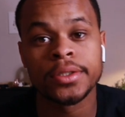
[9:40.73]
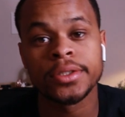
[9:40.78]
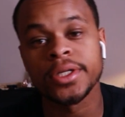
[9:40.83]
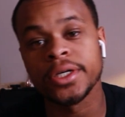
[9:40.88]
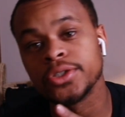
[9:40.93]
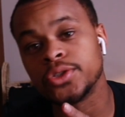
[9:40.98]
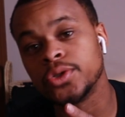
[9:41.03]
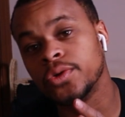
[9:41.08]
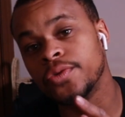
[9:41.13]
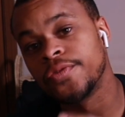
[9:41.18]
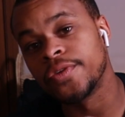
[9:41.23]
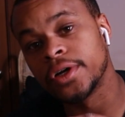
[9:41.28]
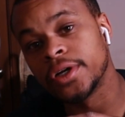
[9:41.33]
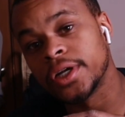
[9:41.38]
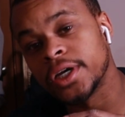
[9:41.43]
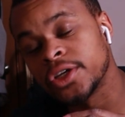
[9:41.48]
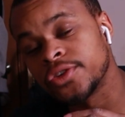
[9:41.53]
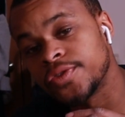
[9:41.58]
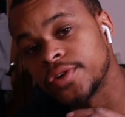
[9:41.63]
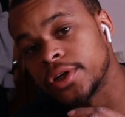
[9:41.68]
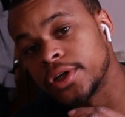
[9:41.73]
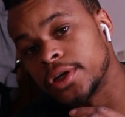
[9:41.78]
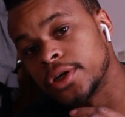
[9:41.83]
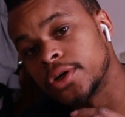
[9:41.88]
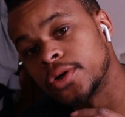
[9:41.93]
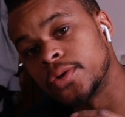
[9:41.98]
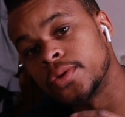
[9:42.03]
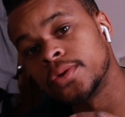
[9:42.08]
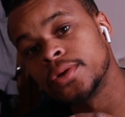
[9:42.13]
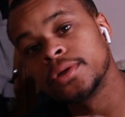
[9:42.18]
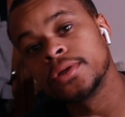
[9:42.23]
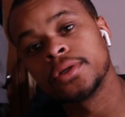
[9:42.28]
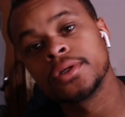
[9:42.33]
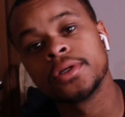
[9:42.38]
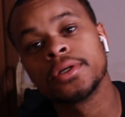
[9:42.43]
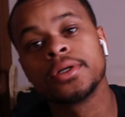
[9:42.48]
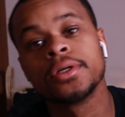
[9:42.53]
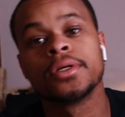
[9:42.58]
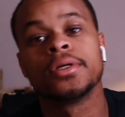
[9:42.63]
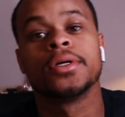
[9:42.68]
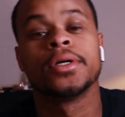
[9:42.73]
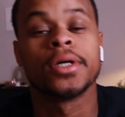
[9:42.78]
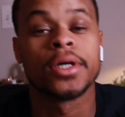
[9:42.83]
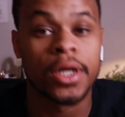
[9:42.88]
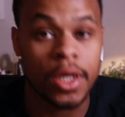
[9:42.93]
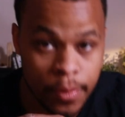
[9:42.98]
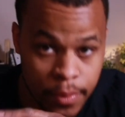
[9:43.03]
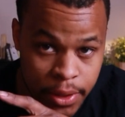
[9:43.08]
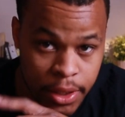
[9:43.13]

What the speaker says: Stay tuned for the next video, and